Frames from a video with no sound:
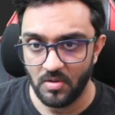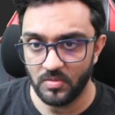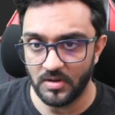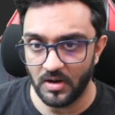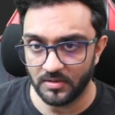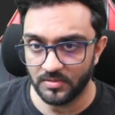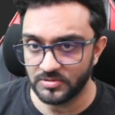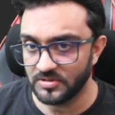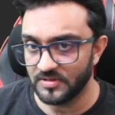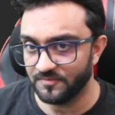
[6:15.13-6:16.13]
we are going to
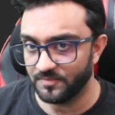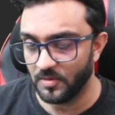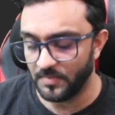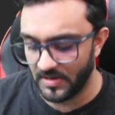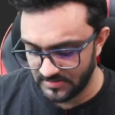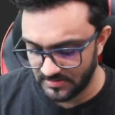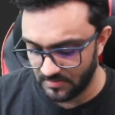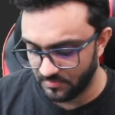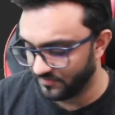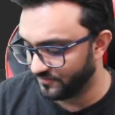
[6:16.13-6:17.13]
give prop id
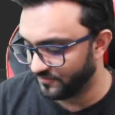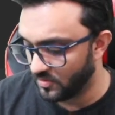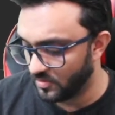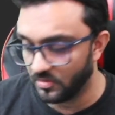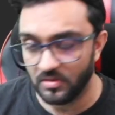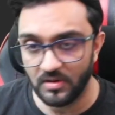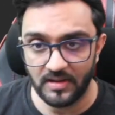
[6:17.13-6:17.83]
number four